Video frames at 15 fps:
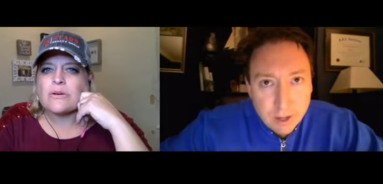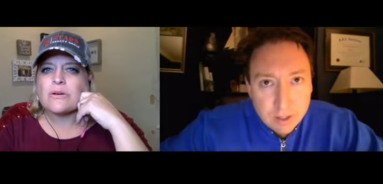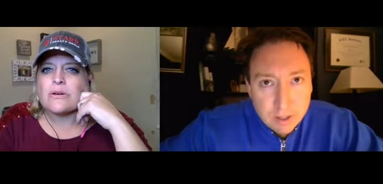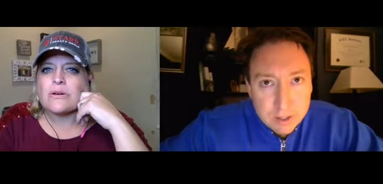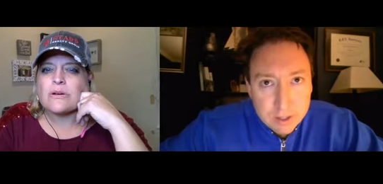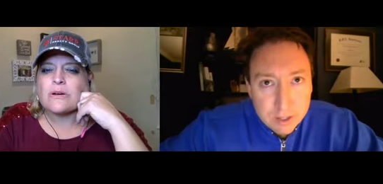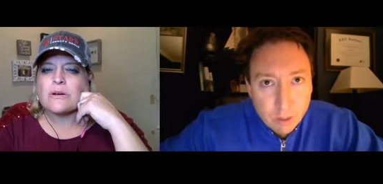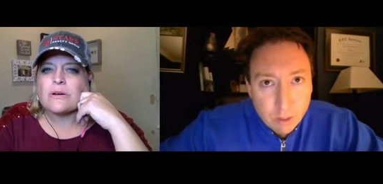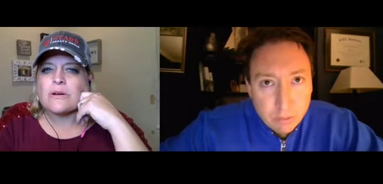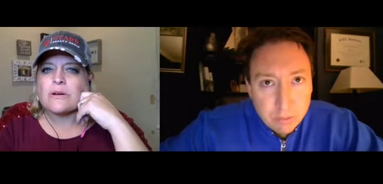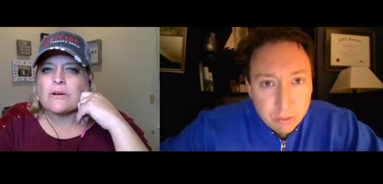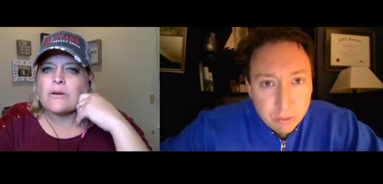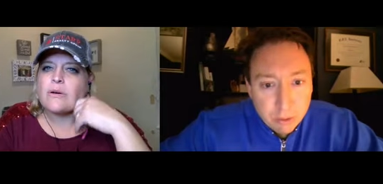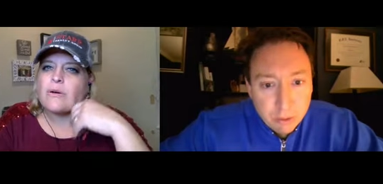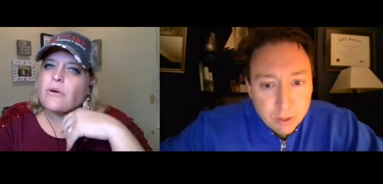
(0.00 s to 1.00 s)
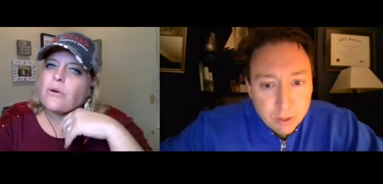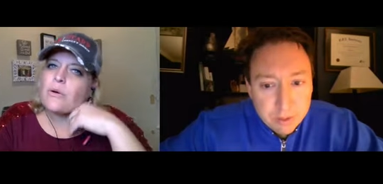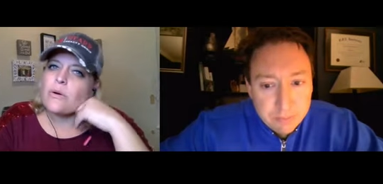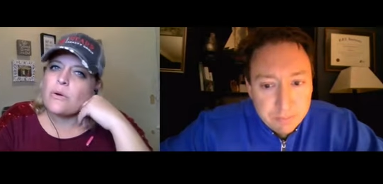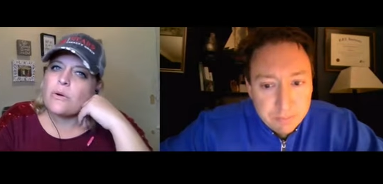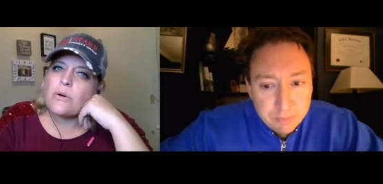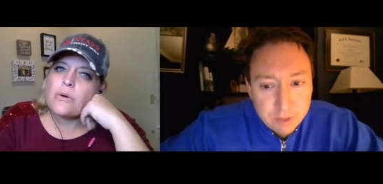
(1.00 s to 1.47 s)
Speaker 1: a self-employed
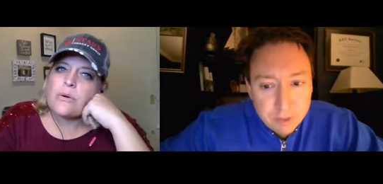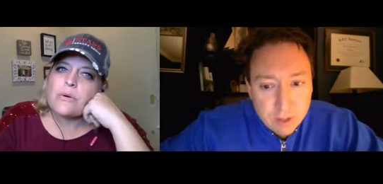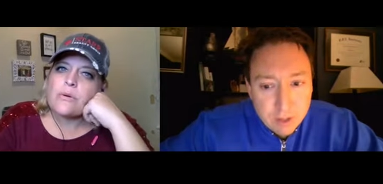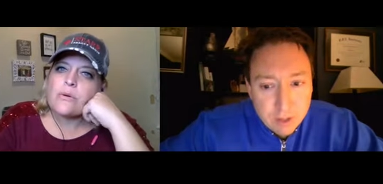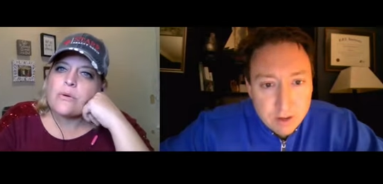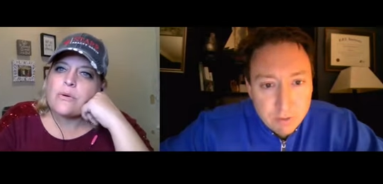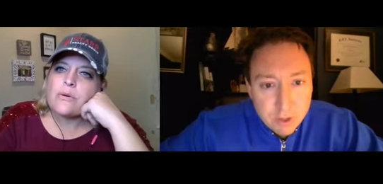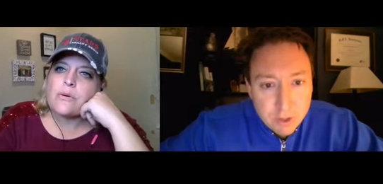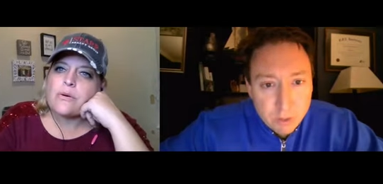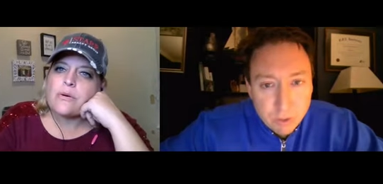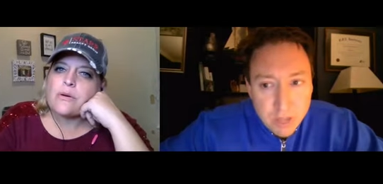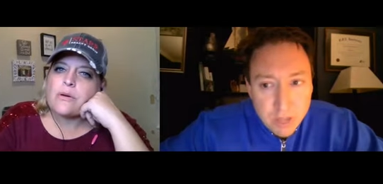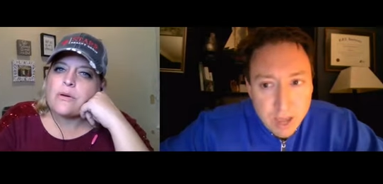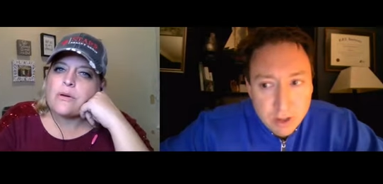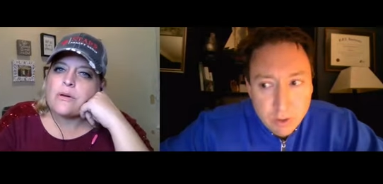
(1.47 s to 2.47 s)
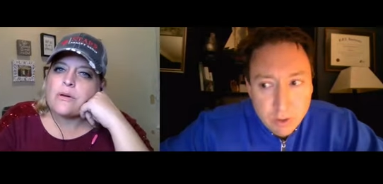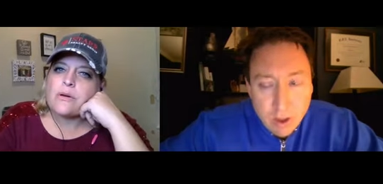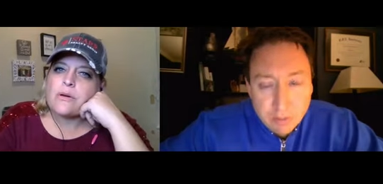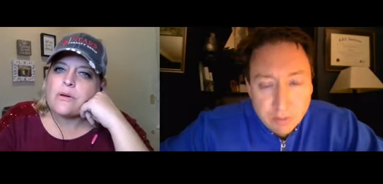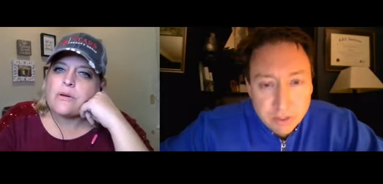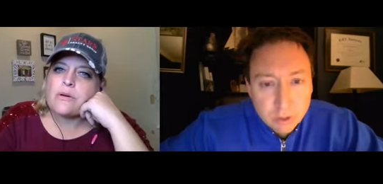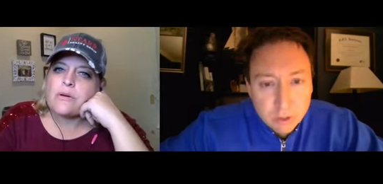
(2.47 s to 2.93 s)
individual yeah you
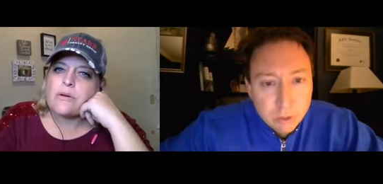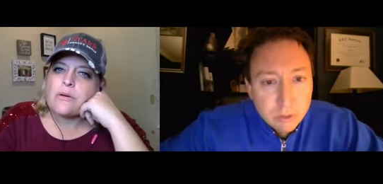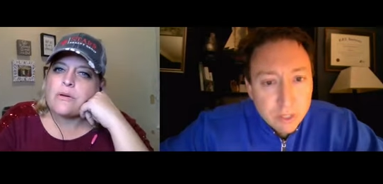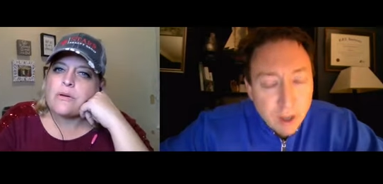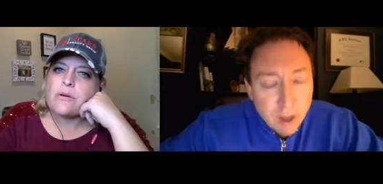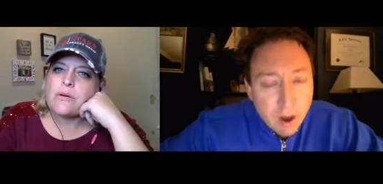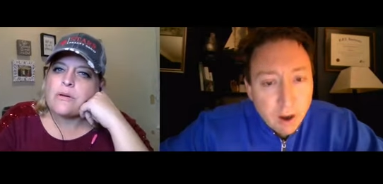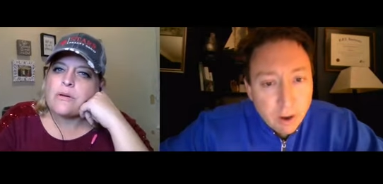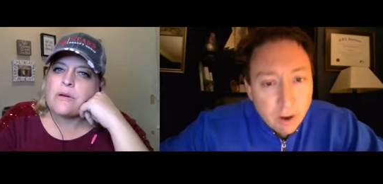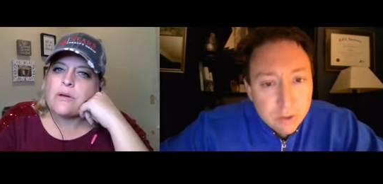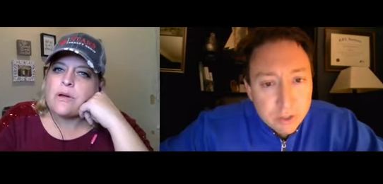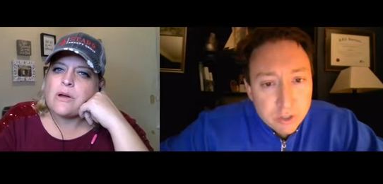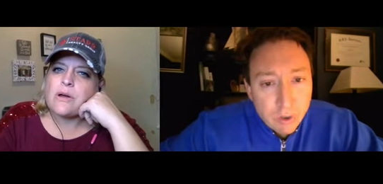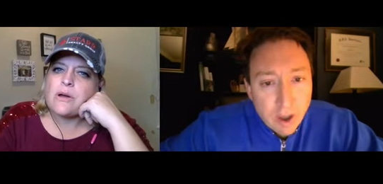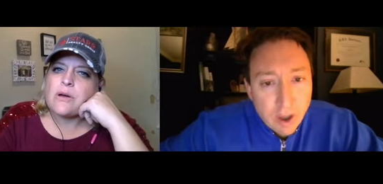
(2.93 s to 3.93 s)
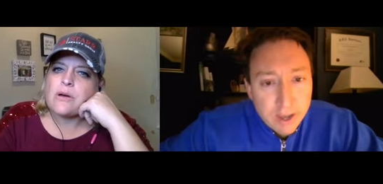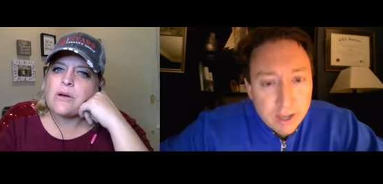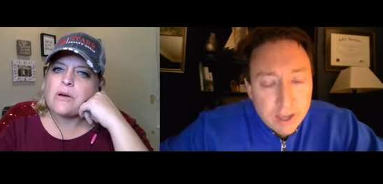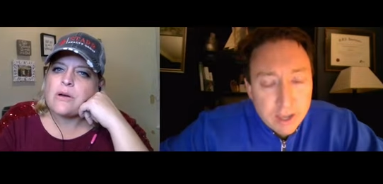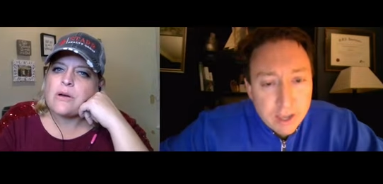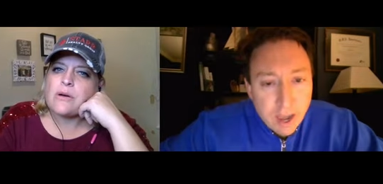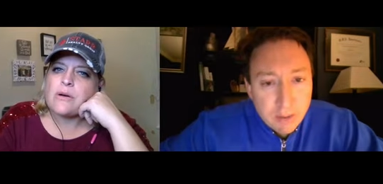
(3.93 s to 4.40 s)
absolutely are so i
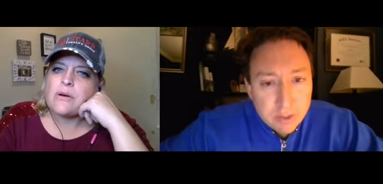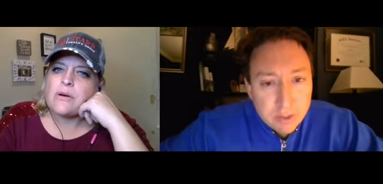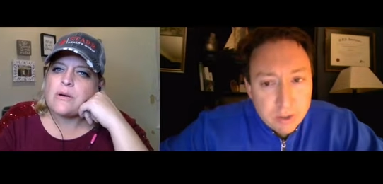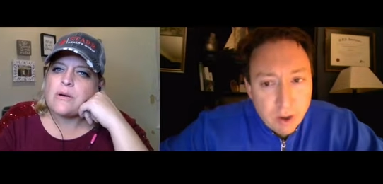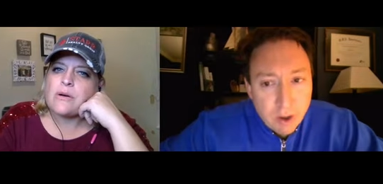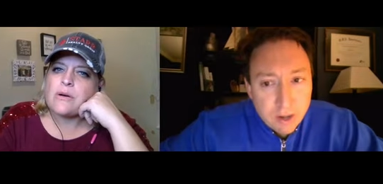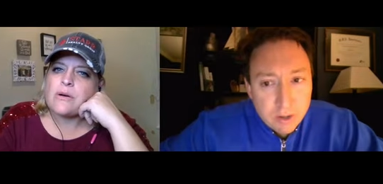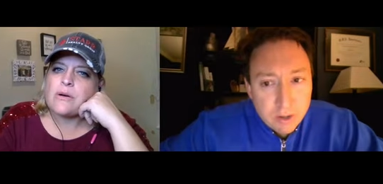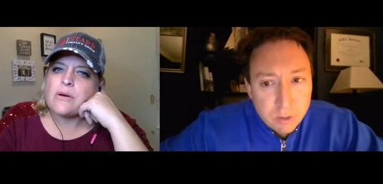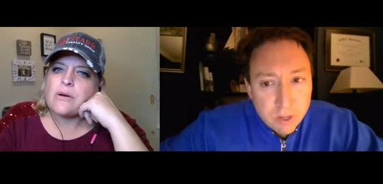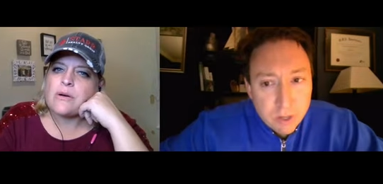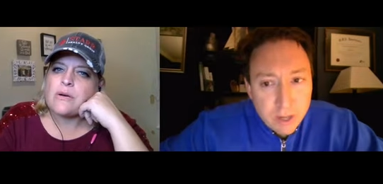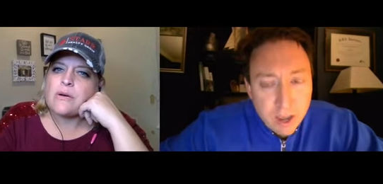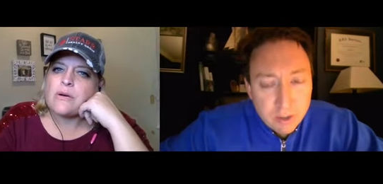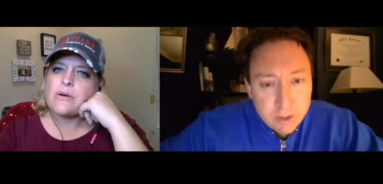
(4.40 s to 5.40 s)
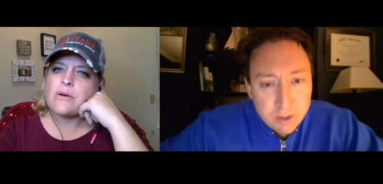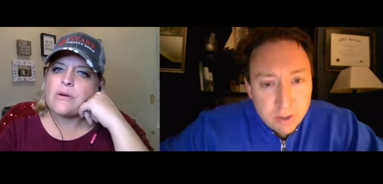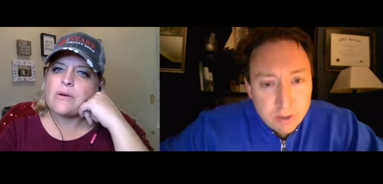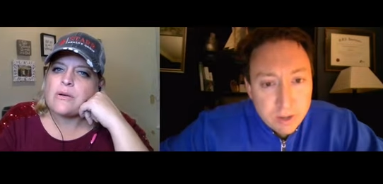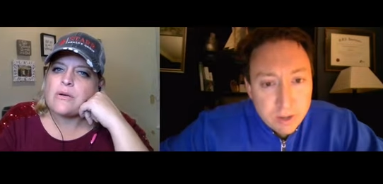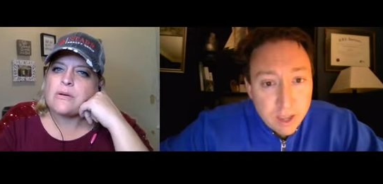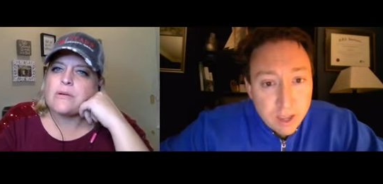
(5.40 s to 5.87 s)
i was talking to an accountant the
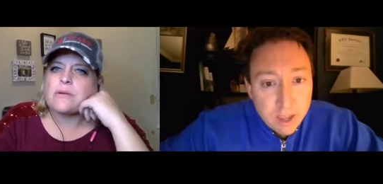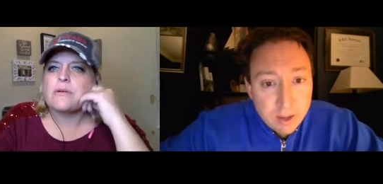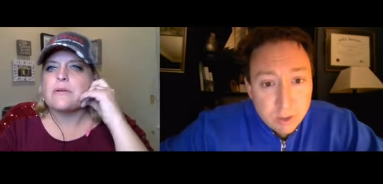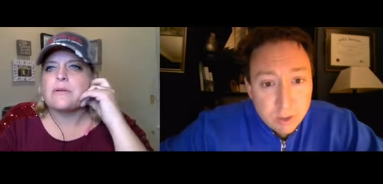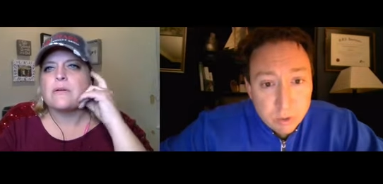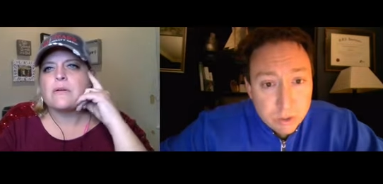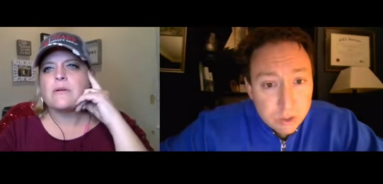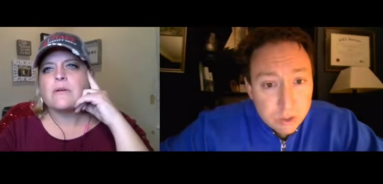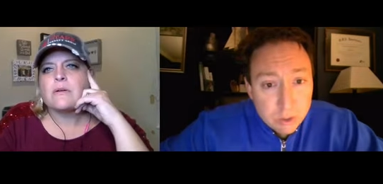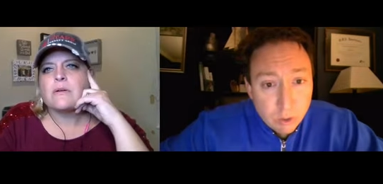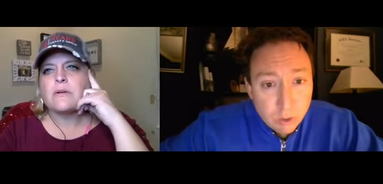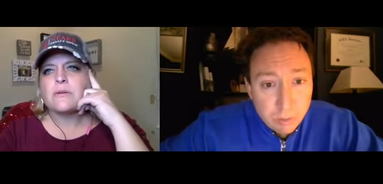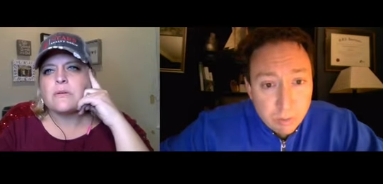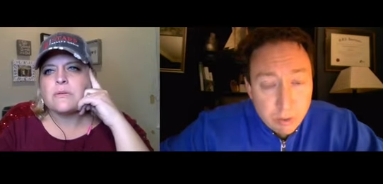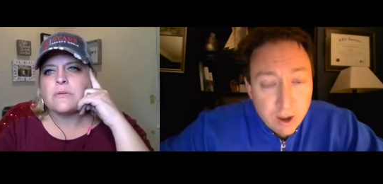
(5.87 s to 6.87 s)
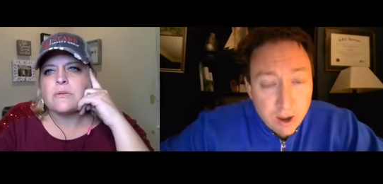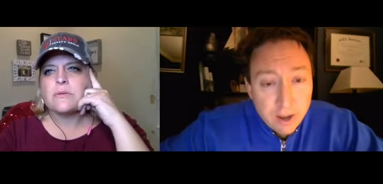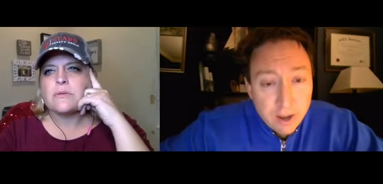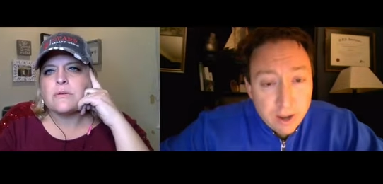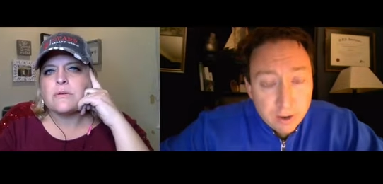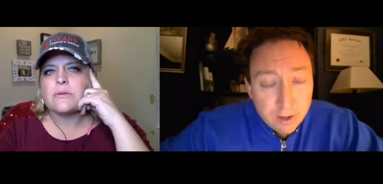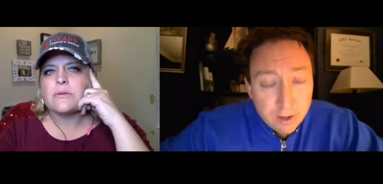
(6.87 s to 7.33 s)
other day who is a sole
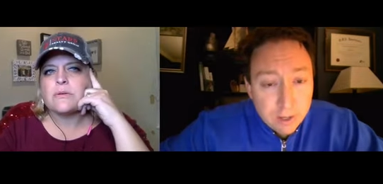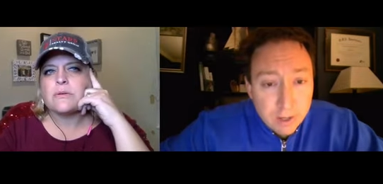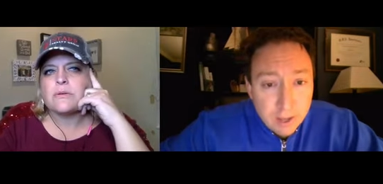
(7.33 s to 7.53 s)
proprietor